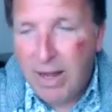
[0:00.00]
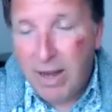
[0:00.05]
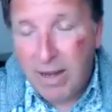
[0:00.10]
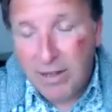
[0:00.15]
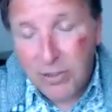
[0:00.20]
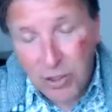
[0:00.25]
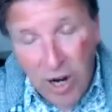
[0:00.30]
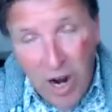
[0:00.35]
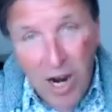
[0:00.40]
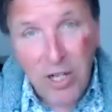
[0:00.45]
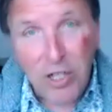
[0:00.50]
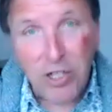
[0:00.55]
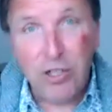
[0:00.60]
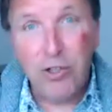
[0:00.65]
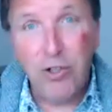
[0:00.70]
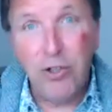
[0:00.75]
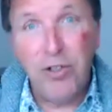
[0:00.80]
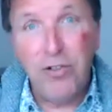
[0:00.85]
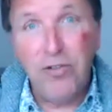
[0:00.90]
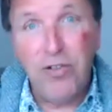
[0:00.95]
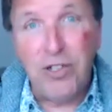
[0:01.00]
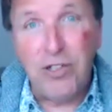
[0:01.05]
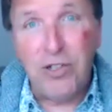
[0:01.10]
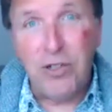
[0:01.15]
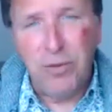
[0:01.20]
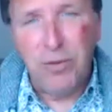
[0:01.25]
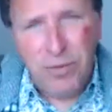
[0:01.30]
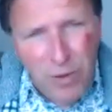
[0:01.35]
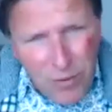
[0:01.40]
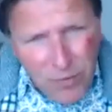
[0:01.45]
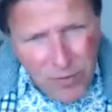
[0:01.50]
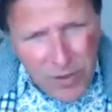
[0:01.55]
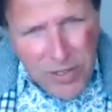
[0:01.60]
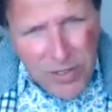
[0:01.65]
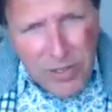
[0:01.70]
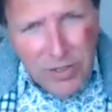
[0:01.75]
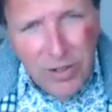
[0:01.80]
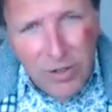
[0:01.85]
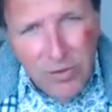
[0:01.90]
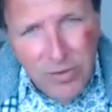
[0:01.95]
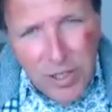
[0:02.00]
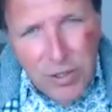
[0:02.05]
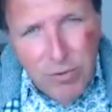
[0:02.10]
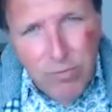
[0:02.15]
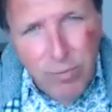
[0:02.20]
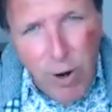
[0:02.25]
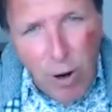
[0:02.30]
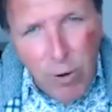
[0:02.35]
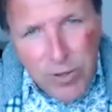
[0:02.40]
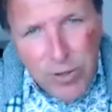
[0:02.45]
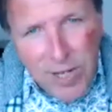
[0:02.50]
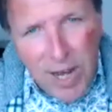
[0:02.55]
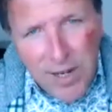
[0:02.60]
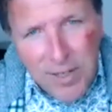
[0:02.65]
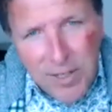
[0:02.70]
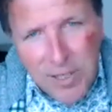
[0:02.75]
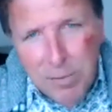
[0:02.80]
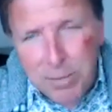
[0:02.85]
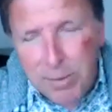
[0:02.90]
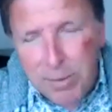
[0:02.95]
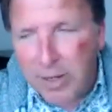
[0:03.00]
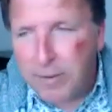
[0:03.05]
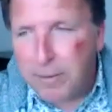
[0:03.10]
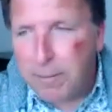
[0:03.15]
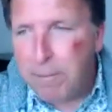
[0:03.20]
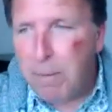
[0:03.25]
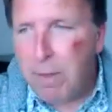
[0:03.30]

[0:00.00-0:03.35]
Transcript: So I stood in this sort of on this on this rotund bit,